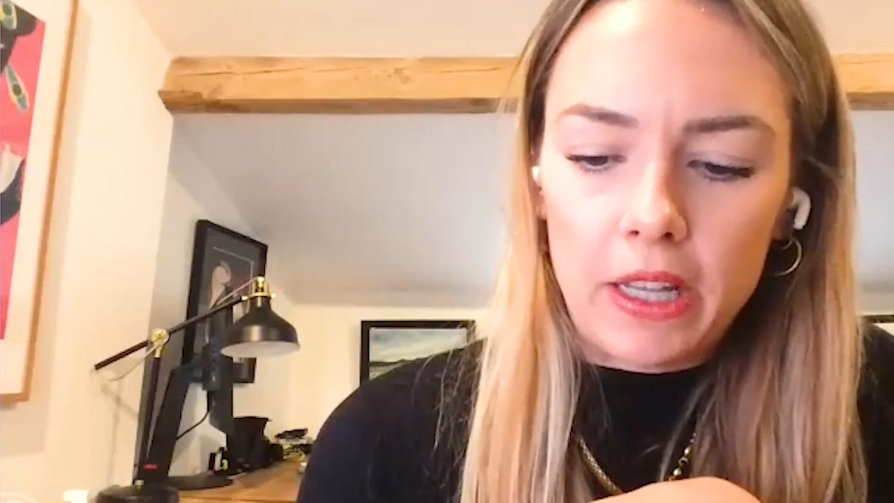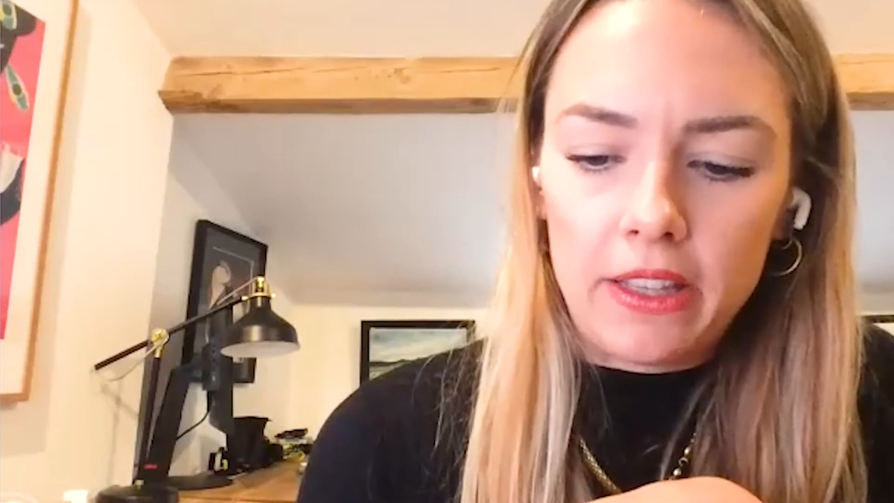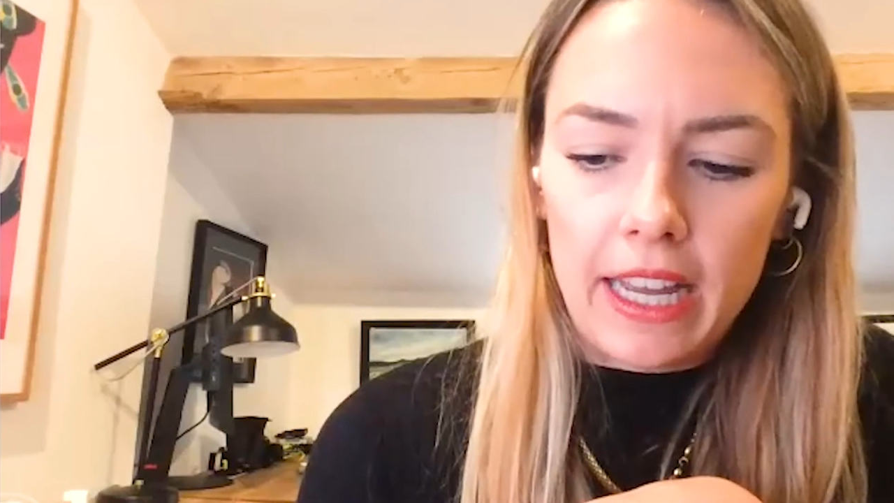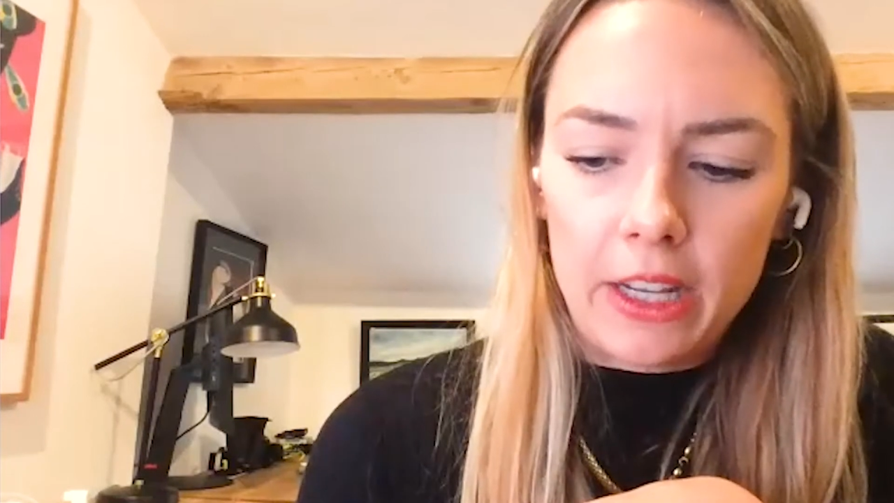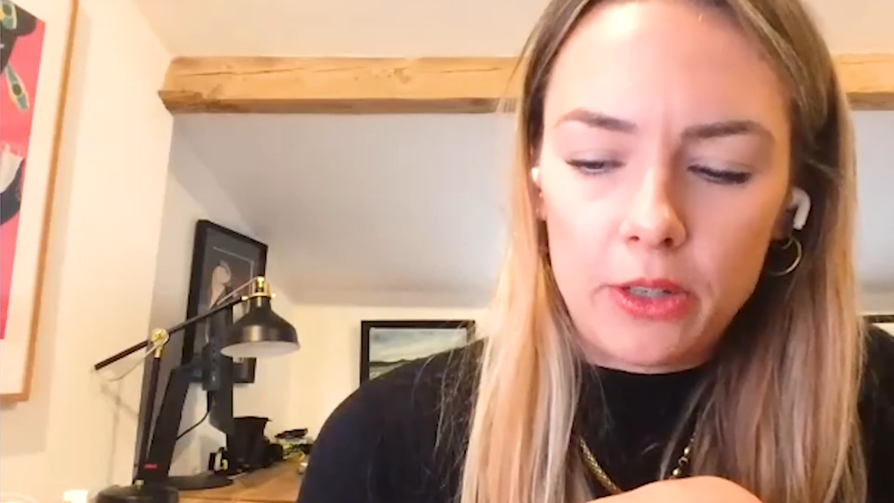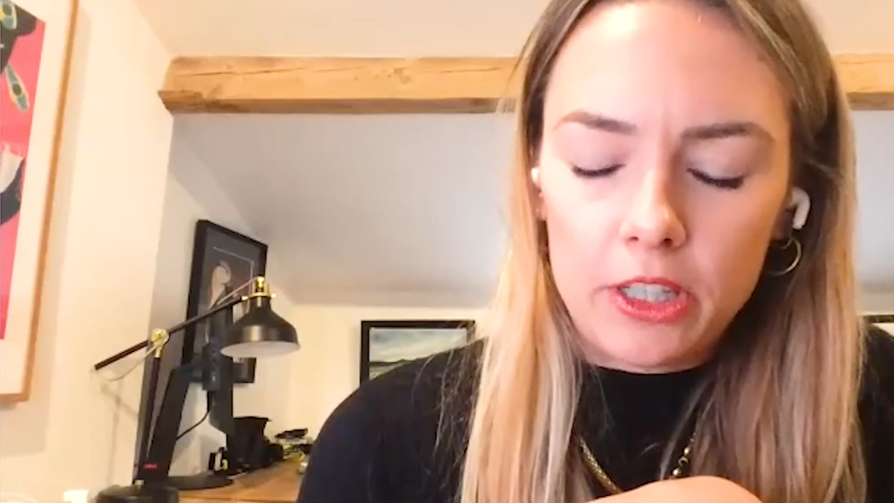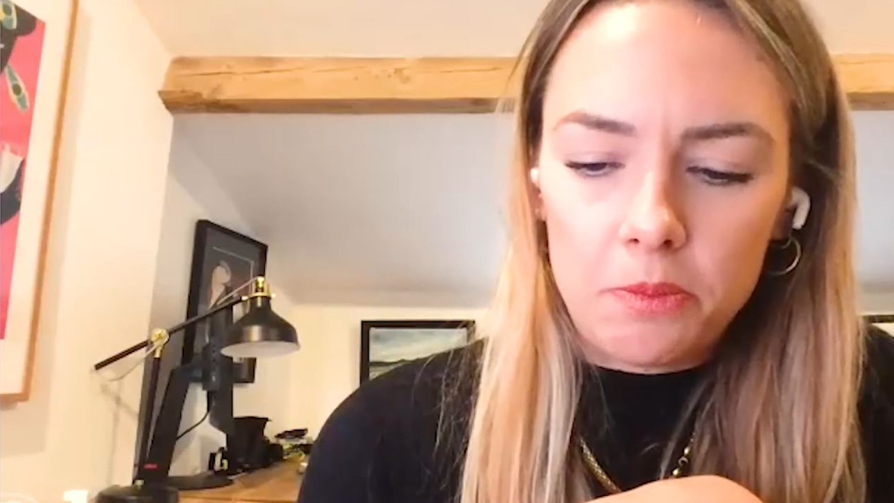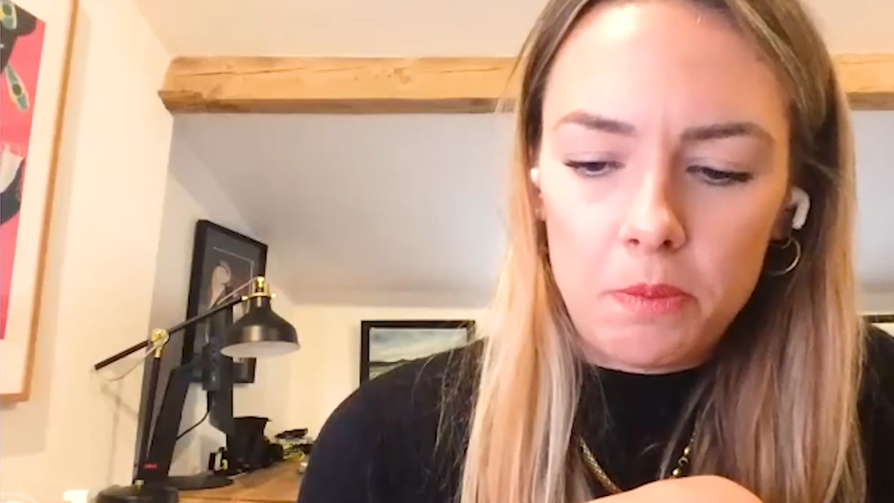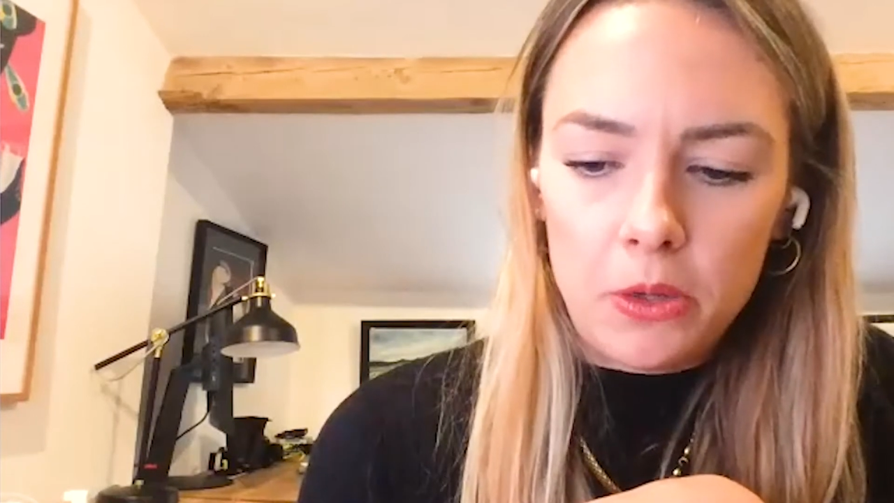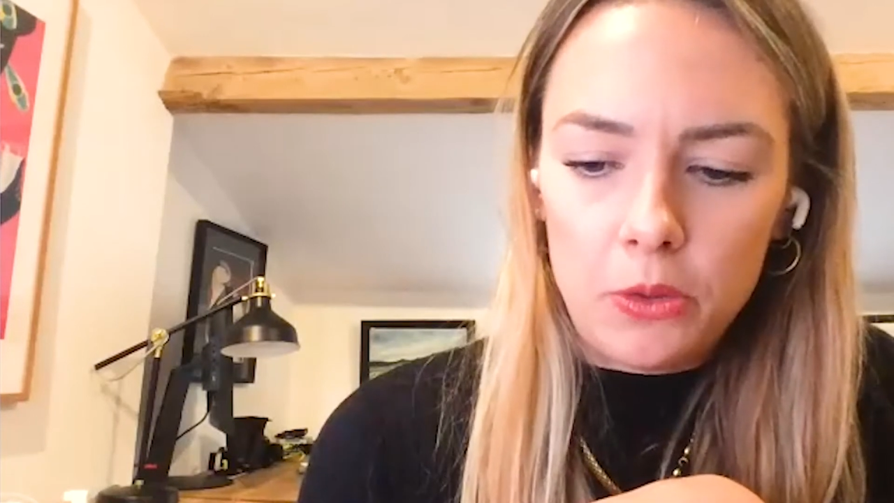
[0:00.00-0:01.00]
the language,
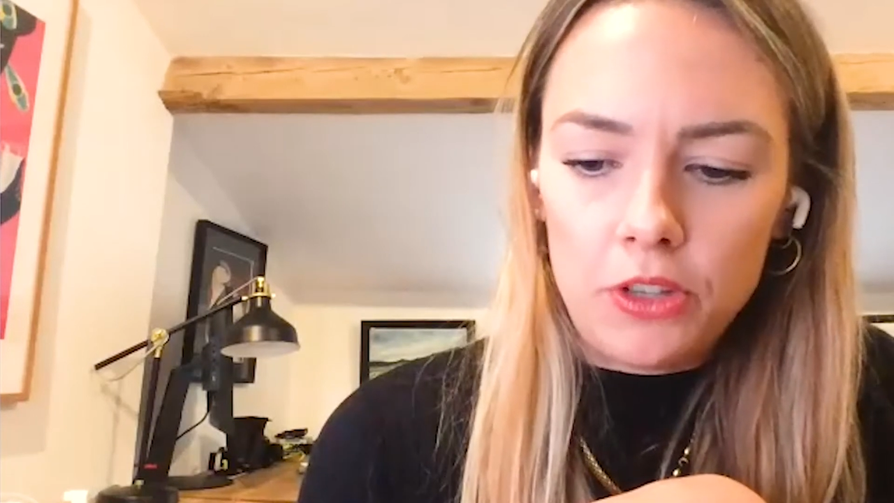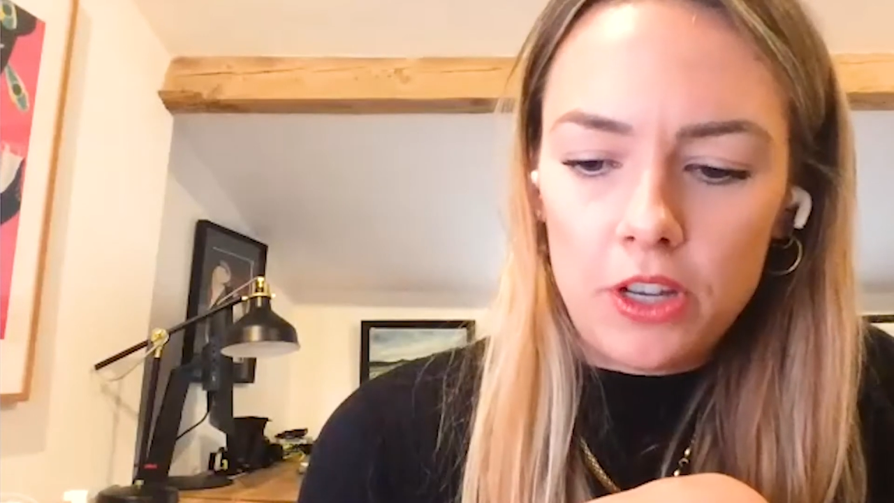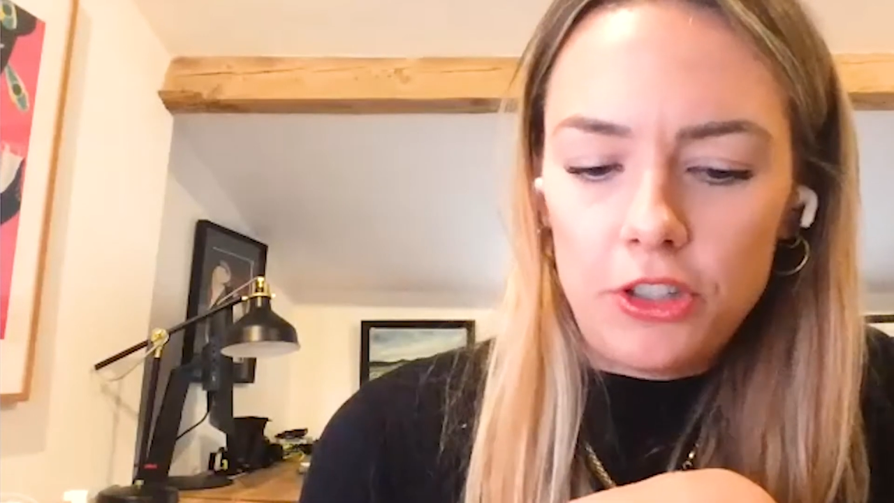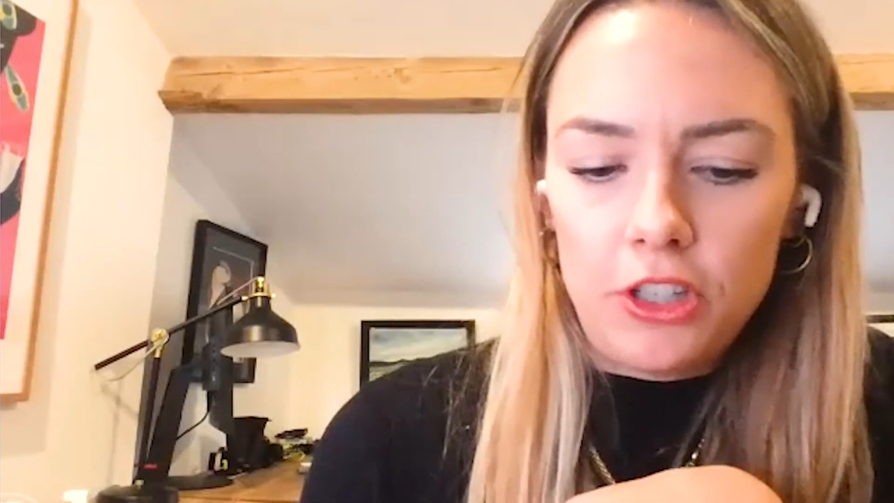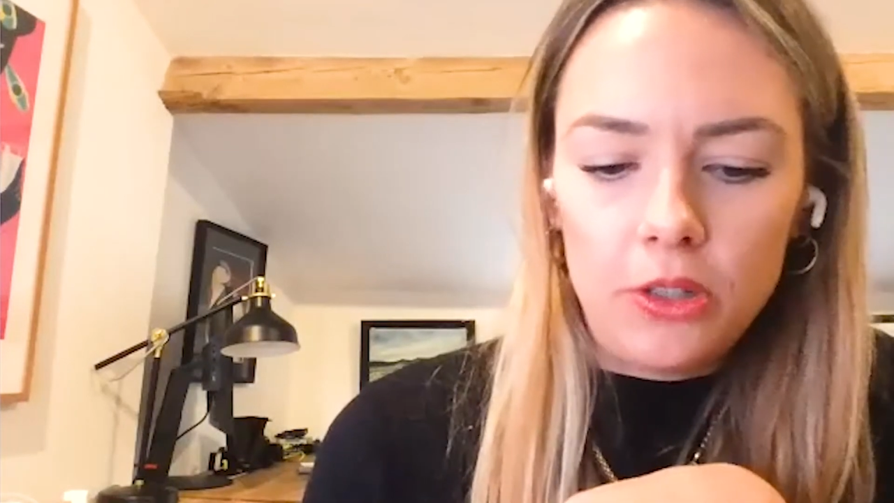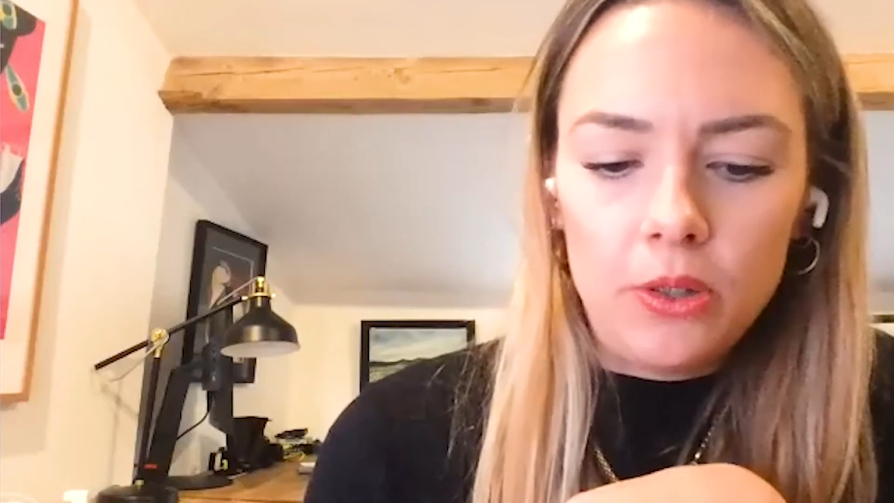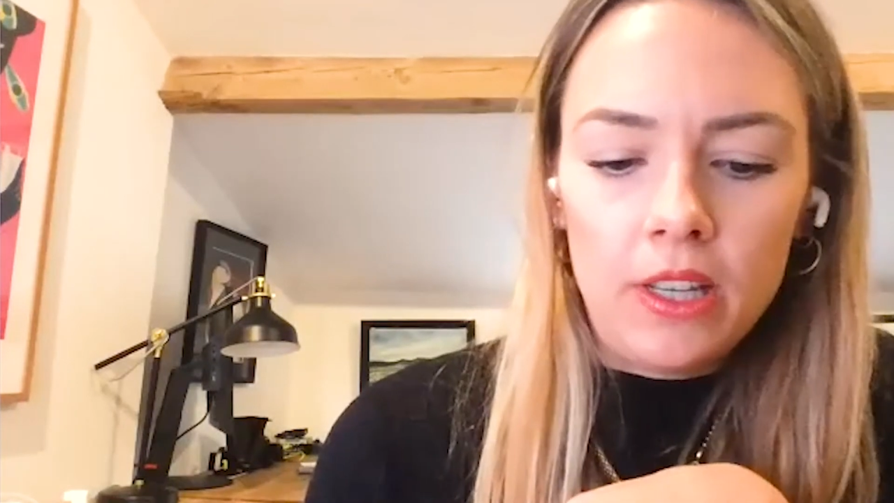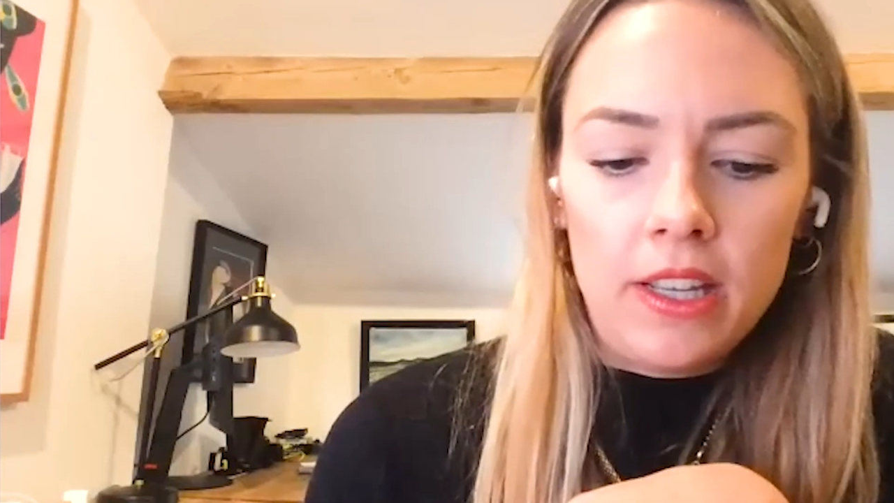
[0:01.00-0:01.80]
but also do